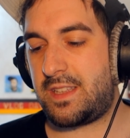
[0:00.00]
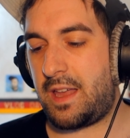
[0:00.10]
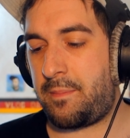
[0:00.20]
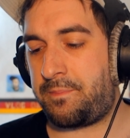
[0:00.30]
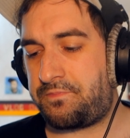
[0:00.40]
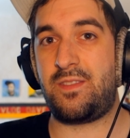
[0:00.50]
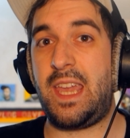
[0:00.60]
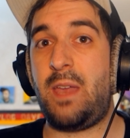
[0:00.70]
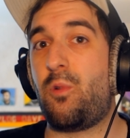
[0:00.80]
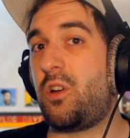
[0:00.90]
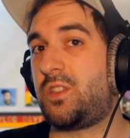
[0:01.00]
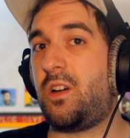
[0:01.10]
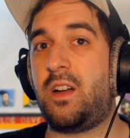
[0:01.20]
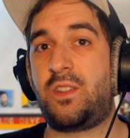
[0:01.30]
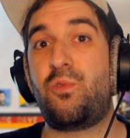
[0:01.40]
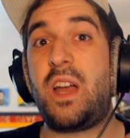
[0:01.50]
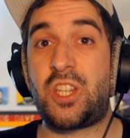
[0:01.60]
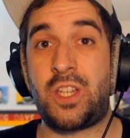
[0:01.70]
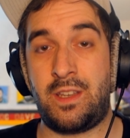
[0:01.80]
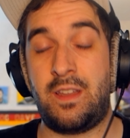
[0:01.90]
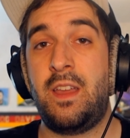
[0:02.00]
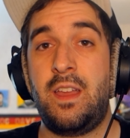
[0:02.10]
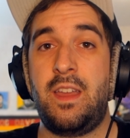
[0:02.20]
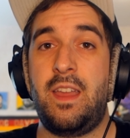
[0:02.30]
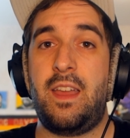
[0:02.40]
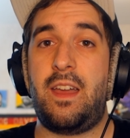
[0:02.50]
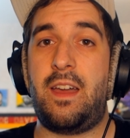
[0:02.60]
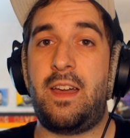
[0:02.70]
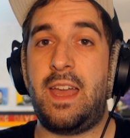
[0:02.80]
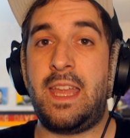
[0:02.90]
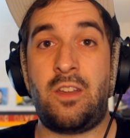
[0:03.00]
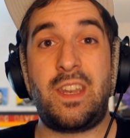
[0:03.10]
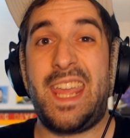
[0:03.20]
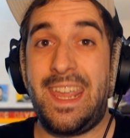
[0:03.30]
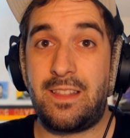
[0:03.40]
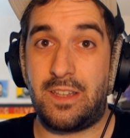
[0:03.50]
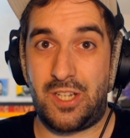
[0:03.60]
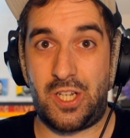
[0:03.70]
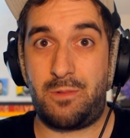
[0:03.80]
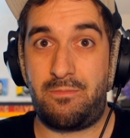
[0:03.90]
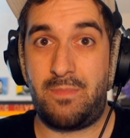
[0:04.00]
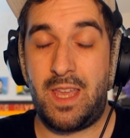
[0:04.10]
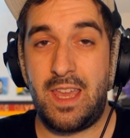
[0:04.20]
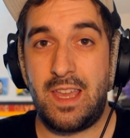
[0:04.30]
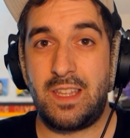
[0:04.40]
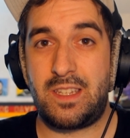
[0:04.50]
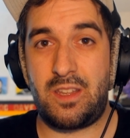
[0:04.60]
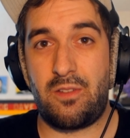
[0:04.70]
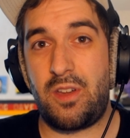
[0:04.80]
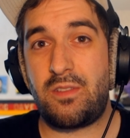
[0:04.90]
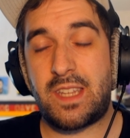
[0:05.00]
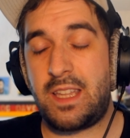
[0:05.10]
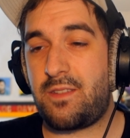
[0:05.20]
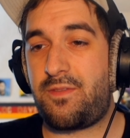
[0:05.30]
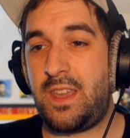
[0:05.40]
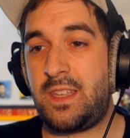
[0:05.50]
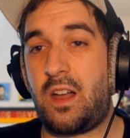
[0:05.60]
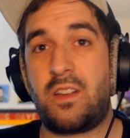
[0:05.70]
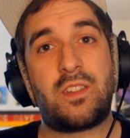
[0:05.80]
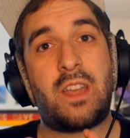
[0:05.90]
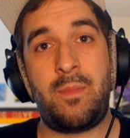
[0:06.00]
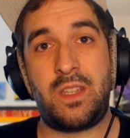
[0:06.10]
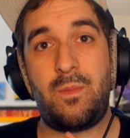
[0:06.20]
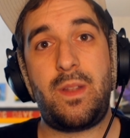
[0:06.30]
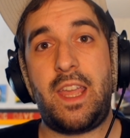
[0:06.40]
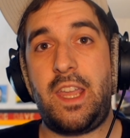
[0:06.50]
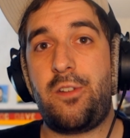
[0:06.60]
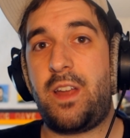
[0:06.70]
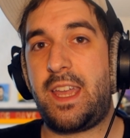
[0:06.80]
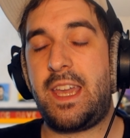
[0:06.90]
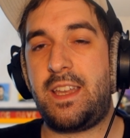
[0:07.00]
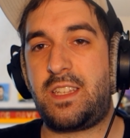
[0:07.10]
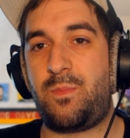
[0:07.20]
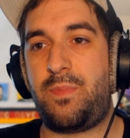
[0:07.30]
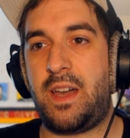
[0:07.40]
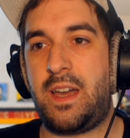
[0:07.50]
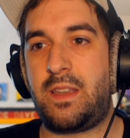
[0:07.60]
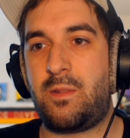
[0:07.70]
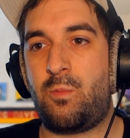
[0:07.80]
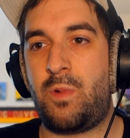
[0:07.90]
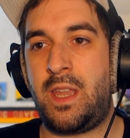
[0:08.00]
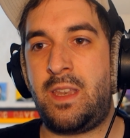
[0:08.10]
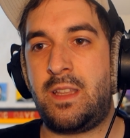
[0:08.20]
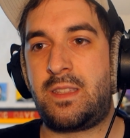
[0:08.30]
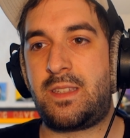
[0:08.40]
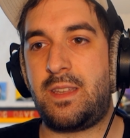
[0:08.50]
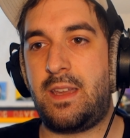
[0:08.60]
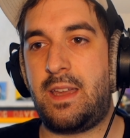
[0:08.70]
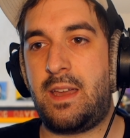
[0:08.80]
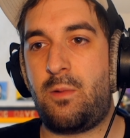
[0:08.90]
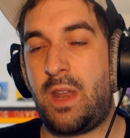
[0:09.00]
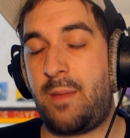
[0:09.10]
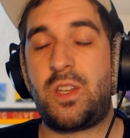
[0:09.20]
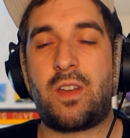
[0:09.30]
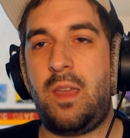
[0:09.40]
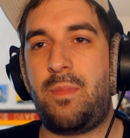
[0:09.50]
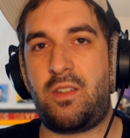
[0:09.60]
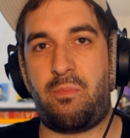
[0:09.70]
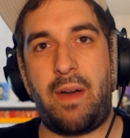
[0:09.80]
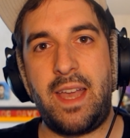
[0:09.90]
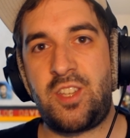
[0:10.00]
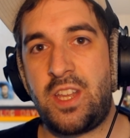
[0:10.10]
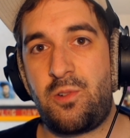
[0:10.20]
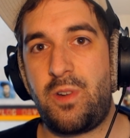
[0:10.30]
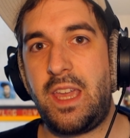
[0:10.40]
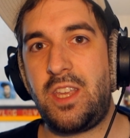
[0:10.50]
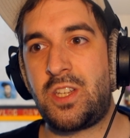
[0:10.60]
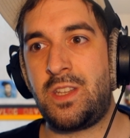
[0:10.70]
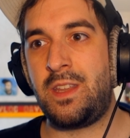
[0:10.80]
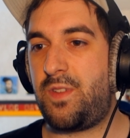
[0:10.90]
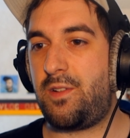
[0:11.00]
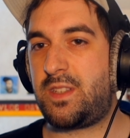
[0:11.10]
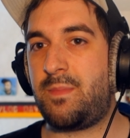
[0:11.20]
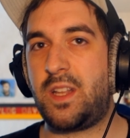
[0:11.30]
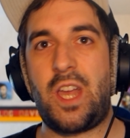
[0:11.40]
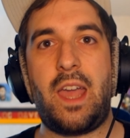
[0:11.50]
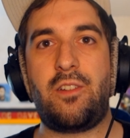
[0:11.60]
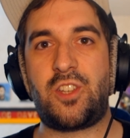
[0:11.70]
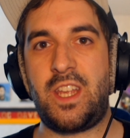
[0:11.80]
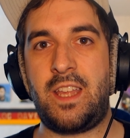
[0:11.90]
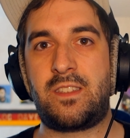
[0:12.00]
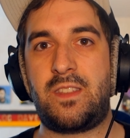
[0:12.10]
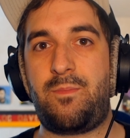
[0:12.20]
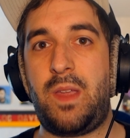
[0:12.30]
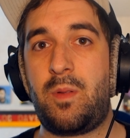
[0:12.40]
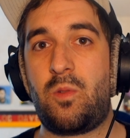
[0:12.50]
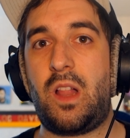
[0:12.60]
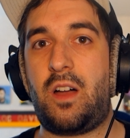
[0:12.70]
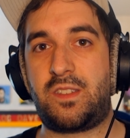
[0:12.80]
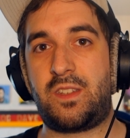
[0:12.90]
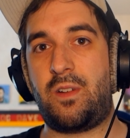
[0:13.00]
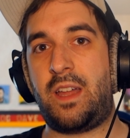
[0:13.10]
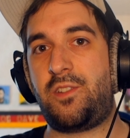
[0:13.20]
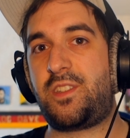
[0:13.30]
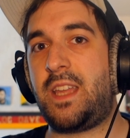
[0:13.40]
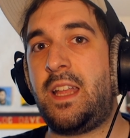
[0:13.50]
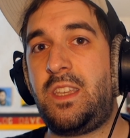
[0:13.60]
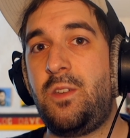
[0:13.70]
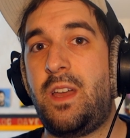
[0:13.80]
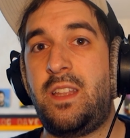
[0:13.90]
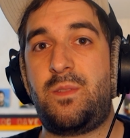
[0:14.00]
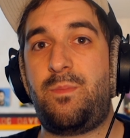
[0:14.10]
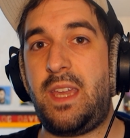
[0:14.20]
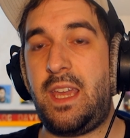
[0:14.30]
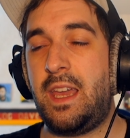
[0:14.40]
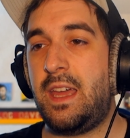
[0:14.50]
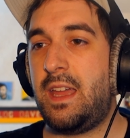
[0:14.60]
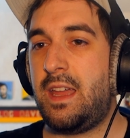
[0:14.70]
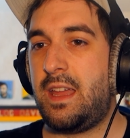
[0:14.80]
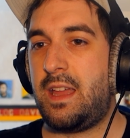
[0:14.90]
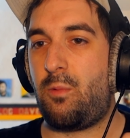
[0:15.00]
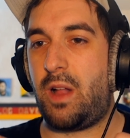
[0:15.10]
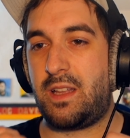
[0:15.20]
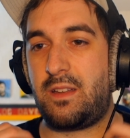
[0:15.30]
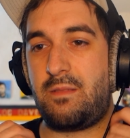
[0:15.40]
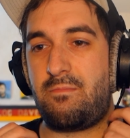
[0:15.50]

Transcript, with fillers: um, they were taught Russian uh, and not English. So those kinds of things also come into play here, I guess. But when it's uh, when I'm talking about my generation, there is a much higher chance that people will also understand you and be, well,